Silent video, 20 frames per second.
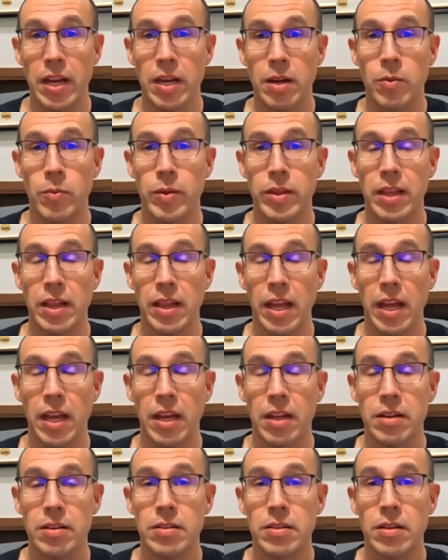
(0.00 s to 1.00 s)
with the
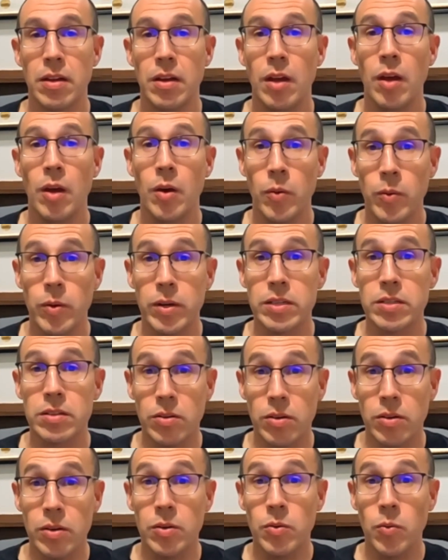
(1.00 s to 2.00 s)
land, which
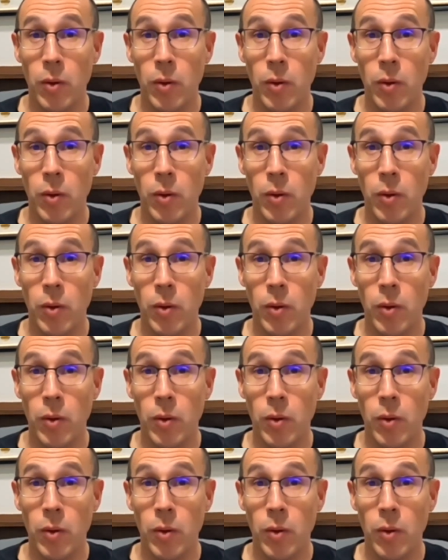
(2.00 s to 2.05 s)
could